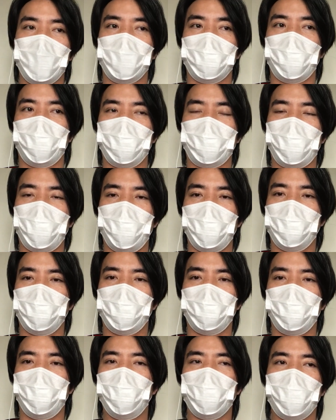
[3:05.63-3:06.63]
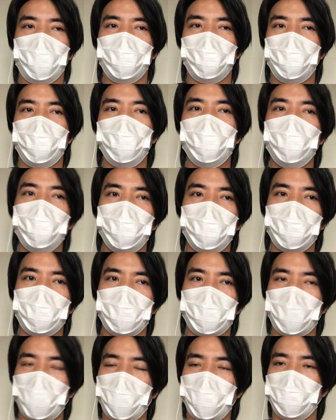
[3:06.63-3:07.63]
So I can't, you know, do
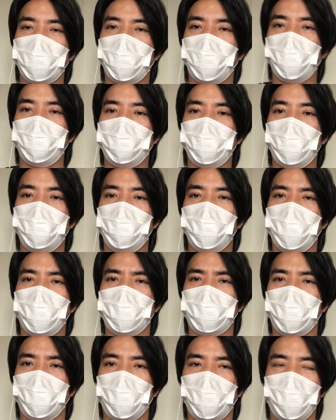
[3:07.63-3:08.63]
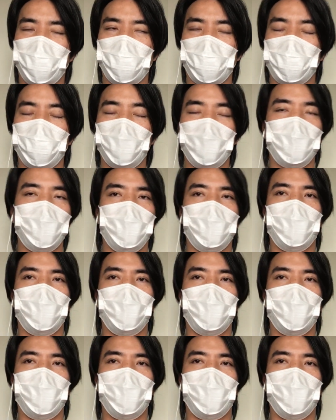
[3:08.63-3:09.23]
10 to 15 minutes of work